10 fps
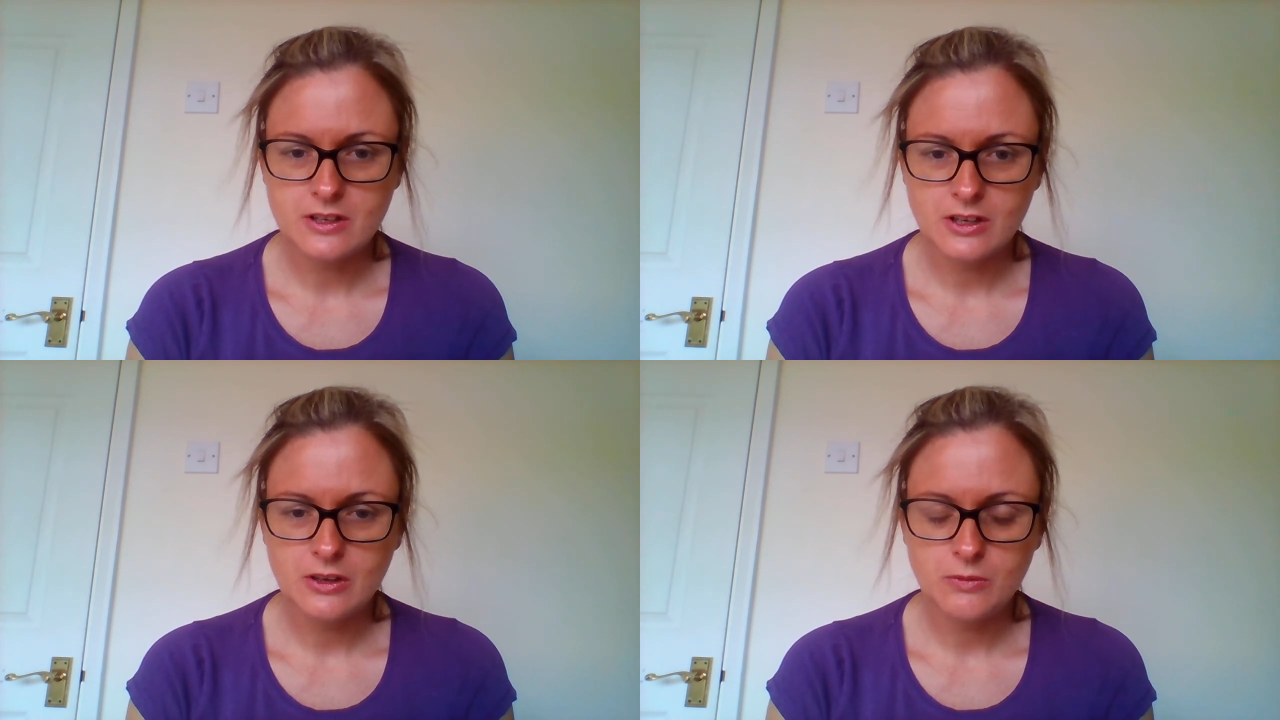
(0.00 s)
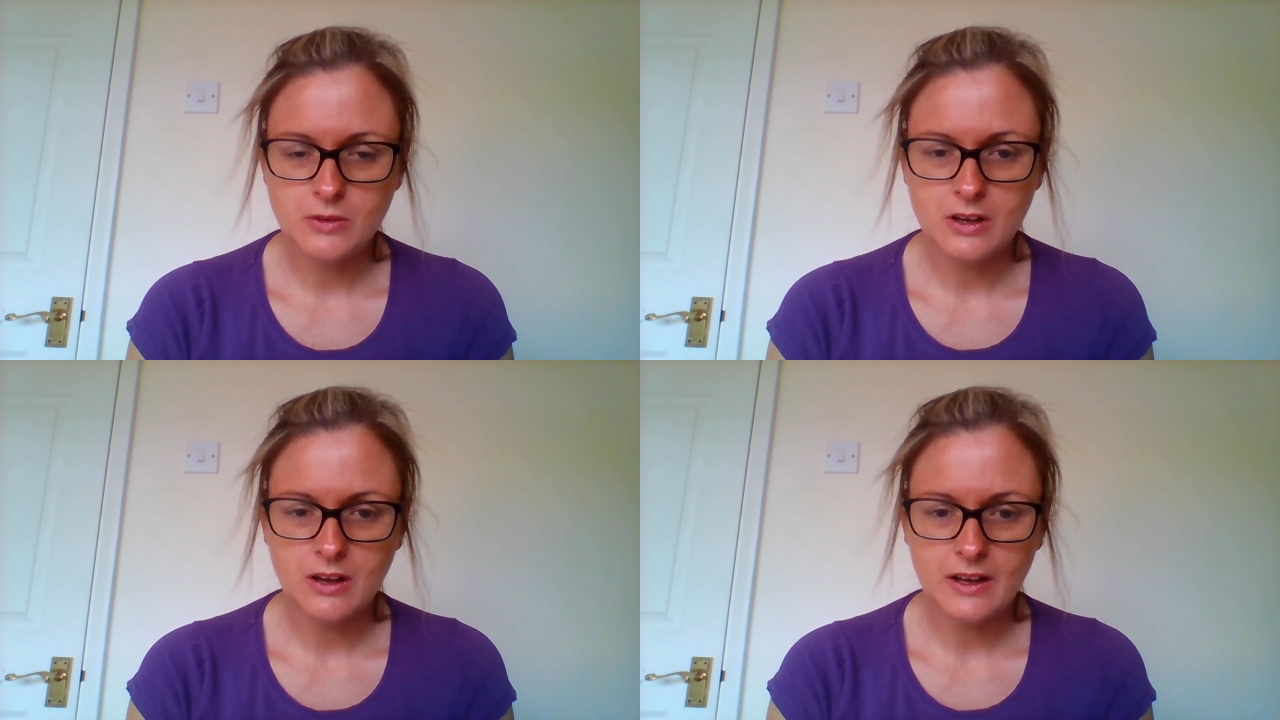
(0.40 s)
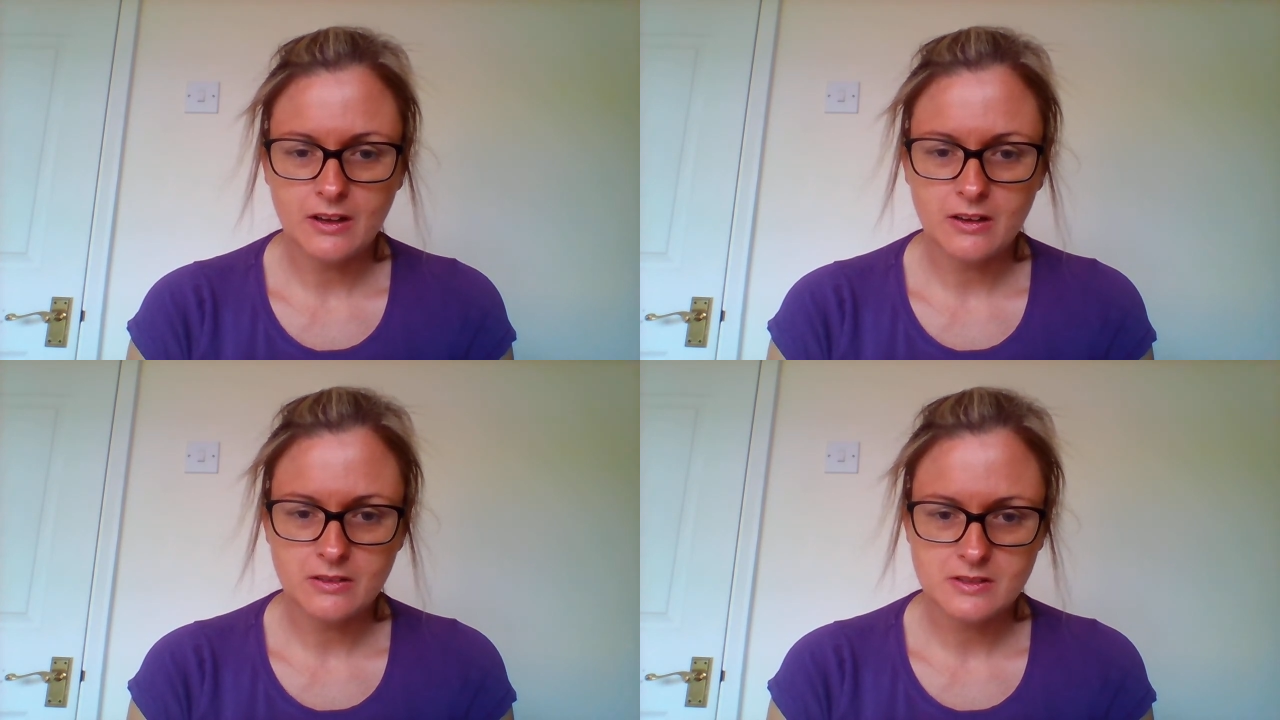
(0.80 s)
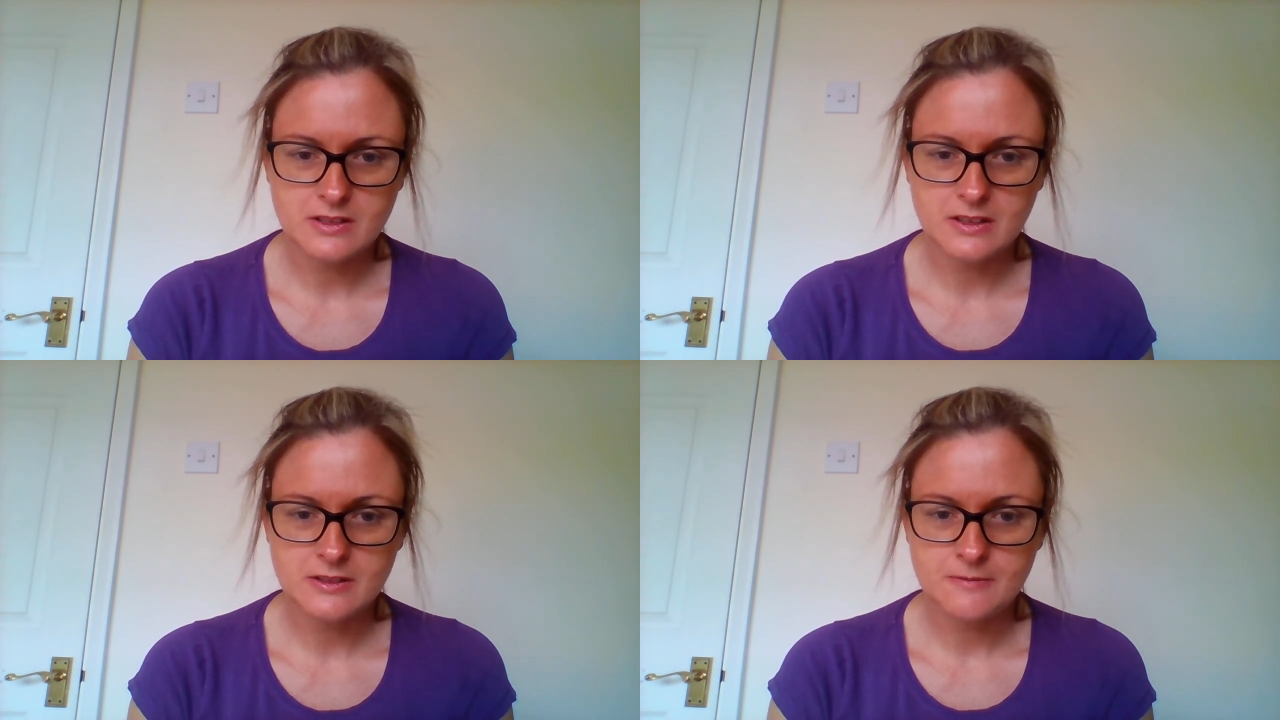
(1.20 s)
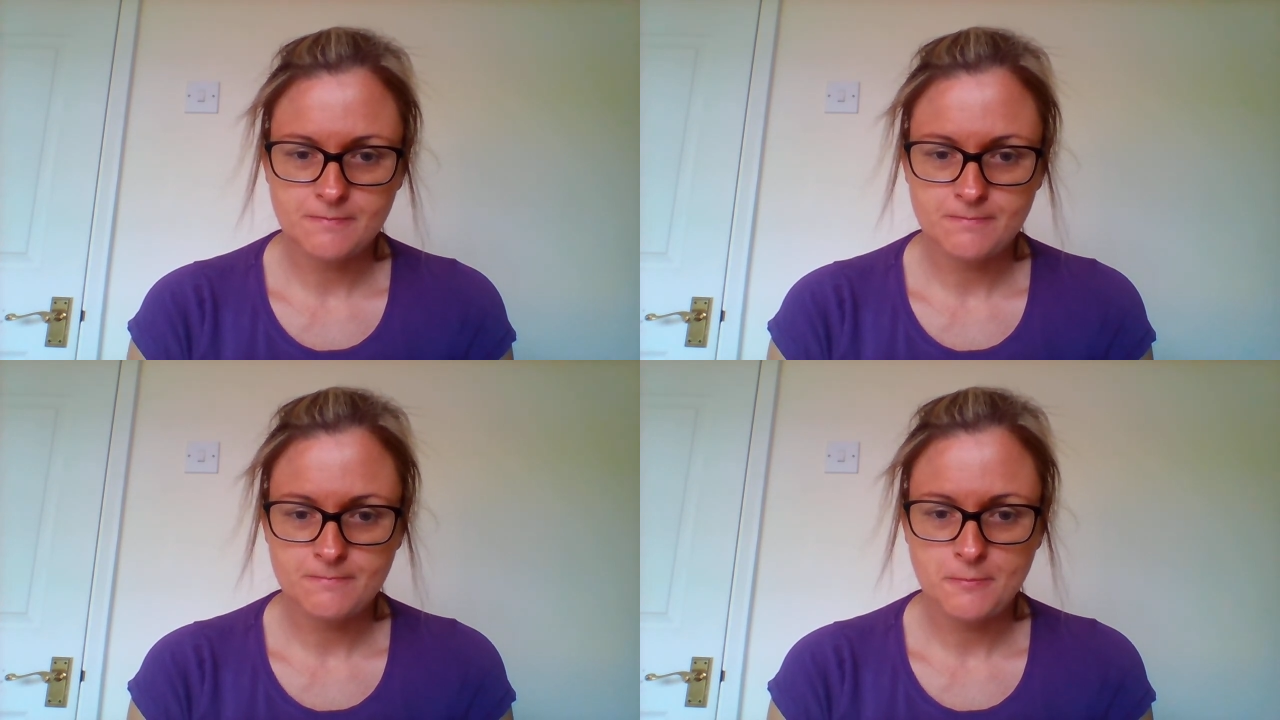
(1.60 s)
you would like answered.
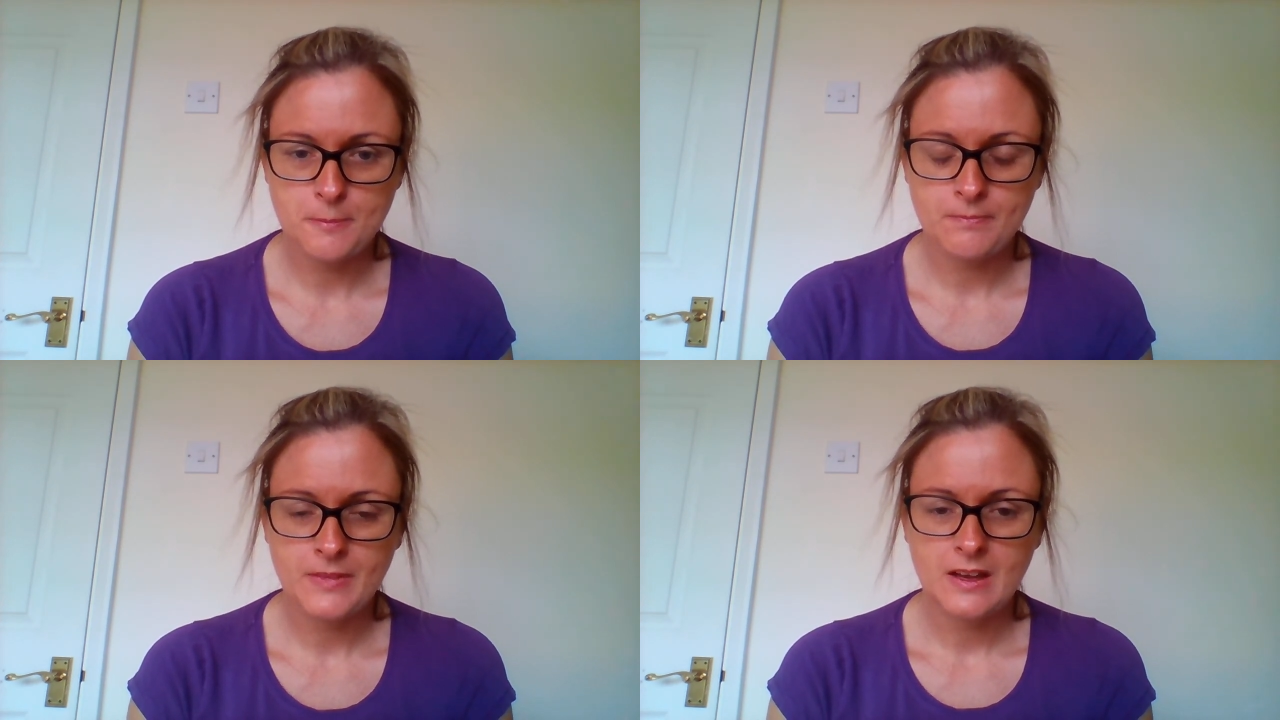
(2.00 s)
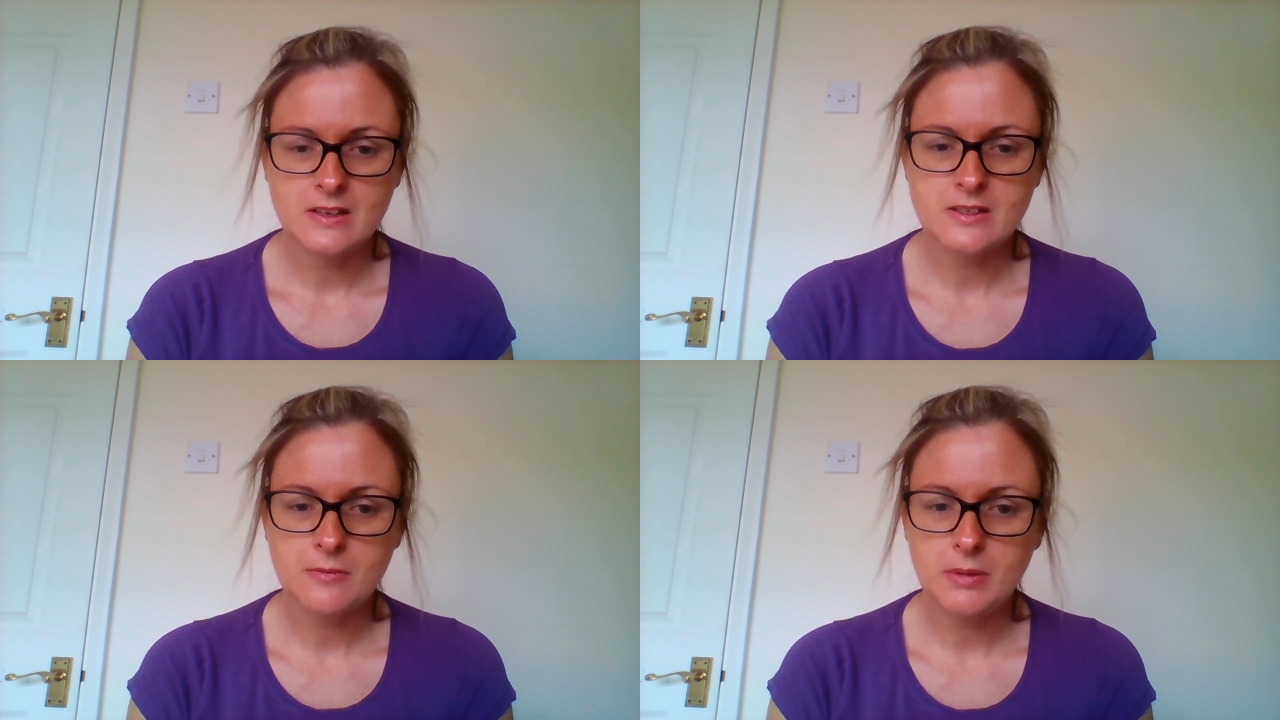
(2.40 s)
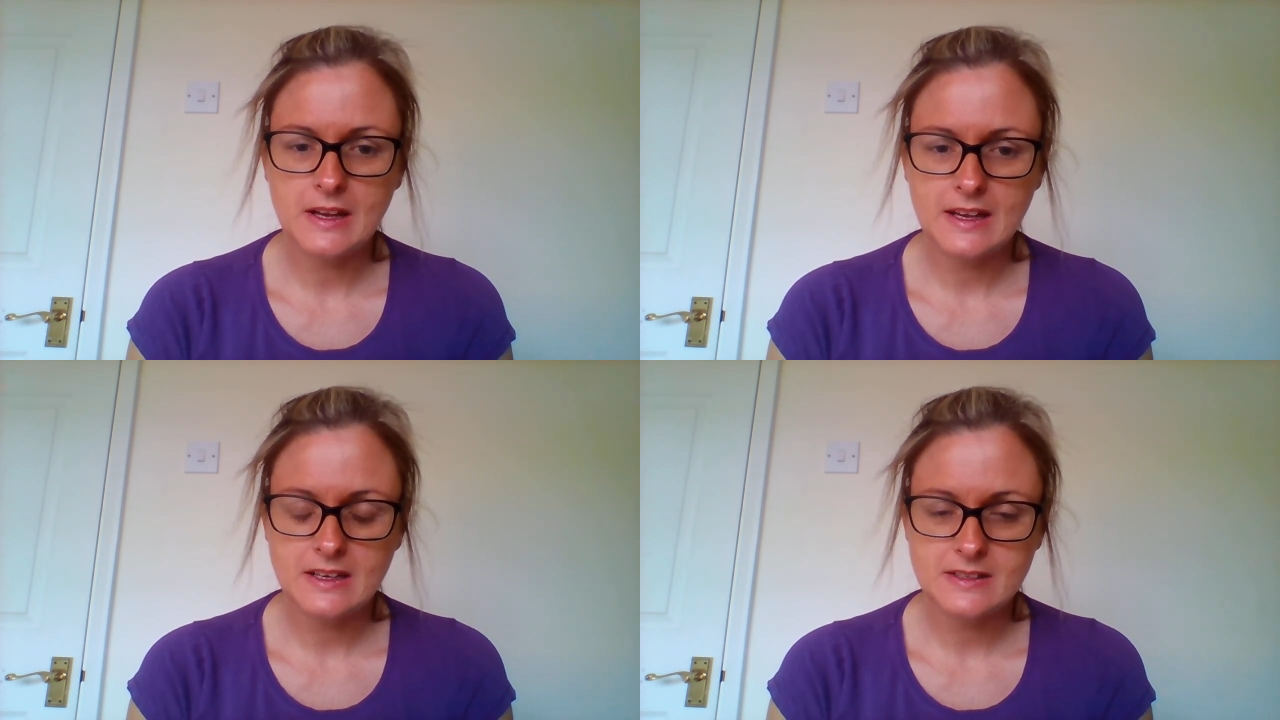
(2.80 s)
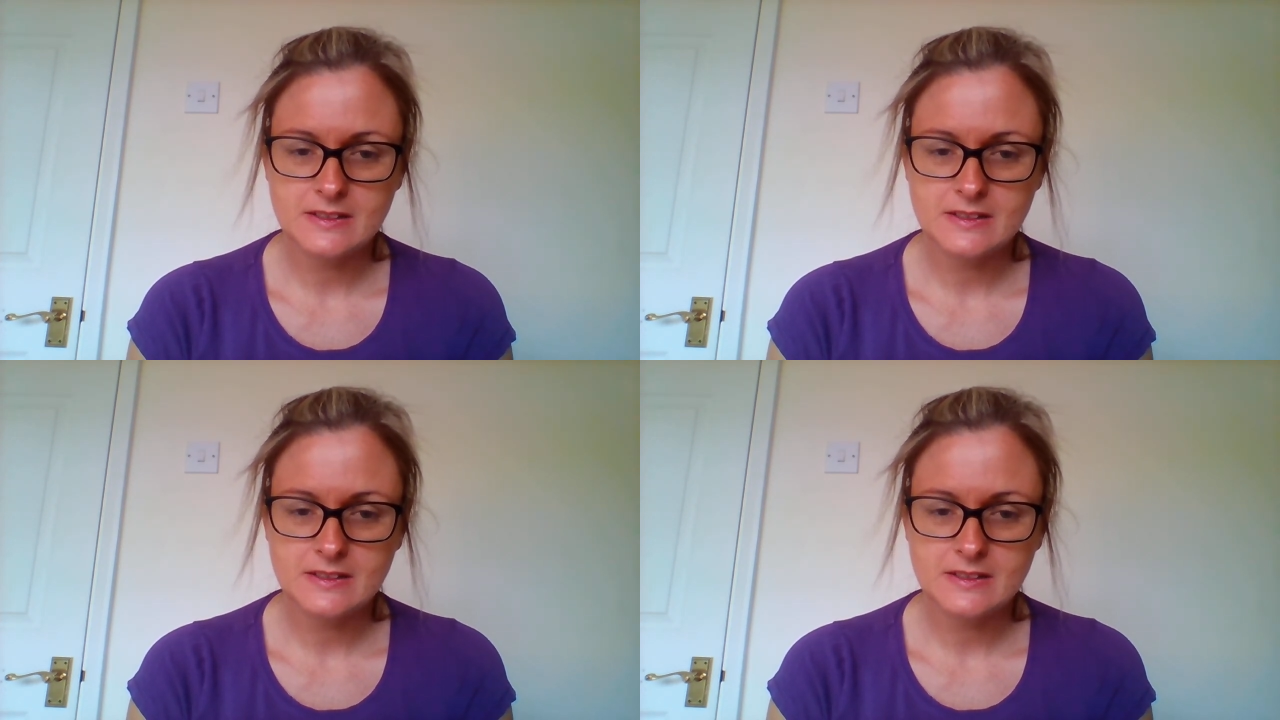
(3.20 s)
So please,